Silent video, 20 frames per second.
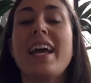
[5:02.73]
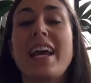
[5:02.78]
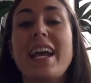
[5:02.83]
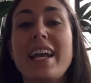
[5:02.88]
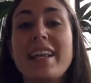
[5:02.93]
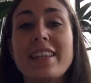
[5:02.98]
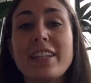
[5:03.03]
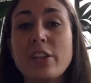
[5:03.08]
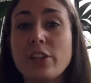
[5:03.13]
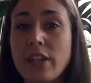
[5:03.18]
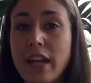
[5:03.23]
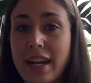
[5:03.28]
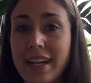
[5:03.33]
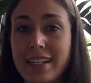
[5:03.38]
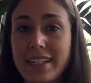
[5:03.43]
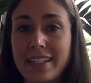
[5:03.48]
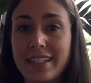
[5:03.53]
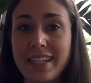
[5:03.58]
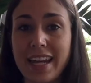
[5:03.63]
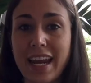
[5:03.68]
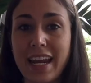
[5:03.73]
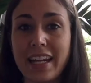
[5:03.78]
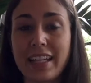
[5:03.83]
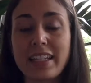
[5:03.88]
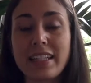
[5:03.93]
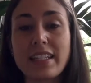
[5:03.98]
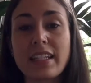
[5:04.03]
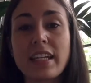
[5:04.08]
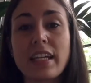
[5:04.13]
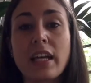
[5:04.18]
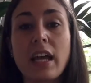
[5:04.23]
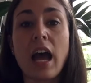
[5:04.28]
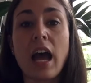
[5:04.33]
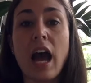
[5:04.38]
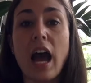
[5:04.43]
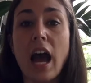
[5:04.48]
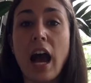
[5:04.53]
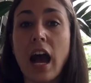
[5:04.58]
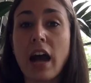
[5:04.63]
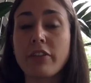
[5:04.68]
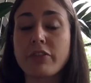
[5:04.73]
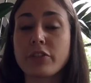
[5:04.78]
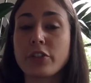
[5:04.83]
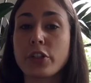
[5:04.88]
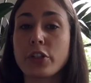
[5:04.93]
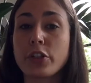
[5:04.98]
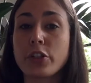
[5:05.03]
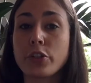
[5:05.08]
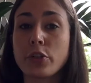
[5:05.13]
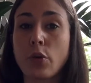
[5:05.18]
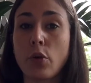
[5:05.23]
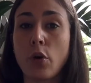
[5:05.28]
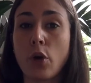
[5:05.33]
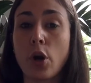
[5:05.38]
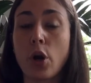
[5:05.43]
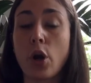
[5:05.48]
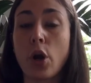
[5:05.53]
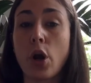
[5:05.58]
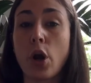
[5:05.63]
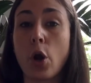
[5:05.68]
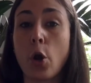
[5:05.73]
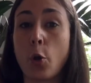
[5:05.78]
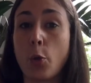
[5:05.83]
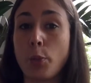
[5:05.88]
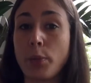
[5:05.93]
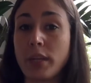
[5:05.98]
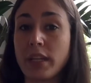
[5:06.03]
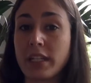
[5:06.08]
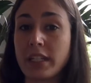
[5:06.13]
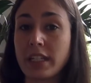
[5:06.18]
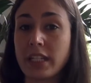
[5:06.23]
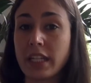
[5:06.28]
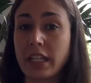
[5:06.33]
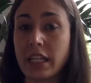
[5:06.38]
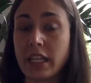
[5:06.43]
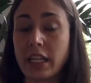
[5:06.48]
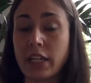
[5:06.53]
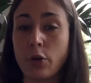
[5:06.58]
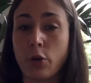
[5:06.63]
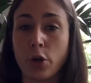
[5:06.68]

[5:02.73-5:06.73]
In the United States, After your OPT,